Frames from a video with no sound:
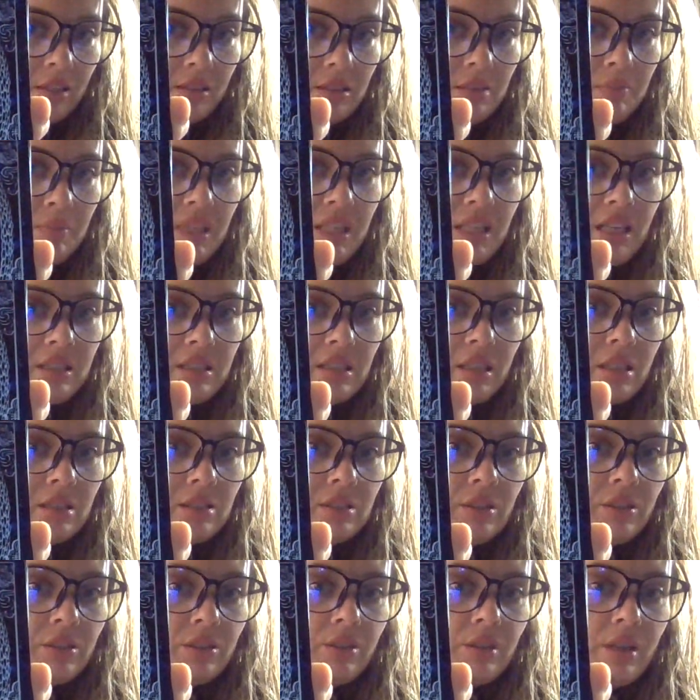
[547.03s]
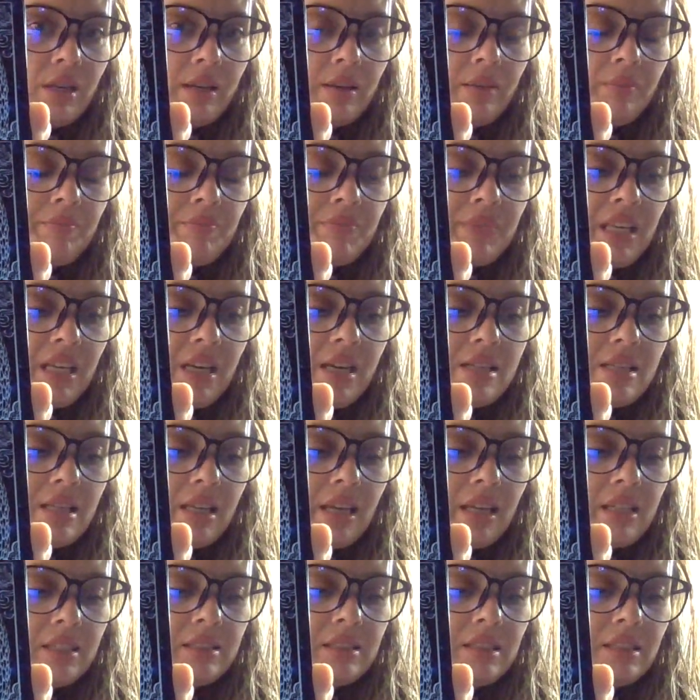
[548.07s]
To me that's also um it
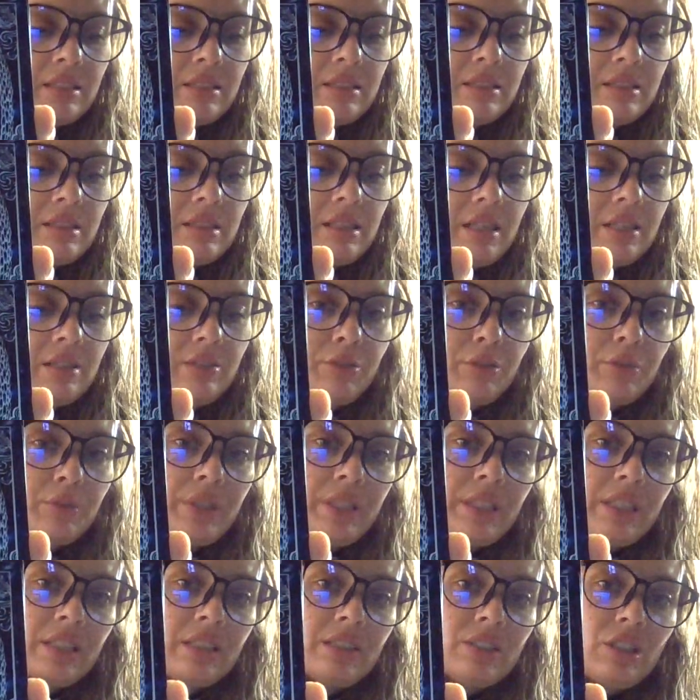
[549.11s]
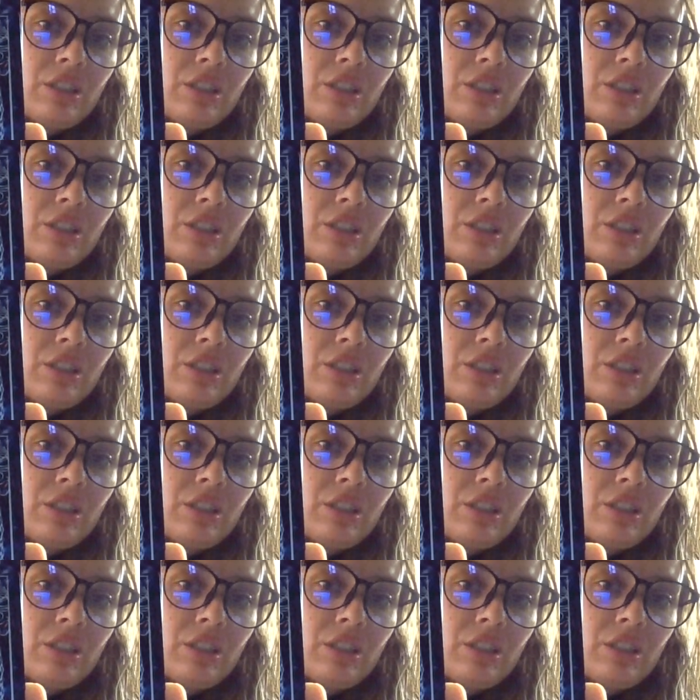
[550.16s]
indicates this is the end of a reading.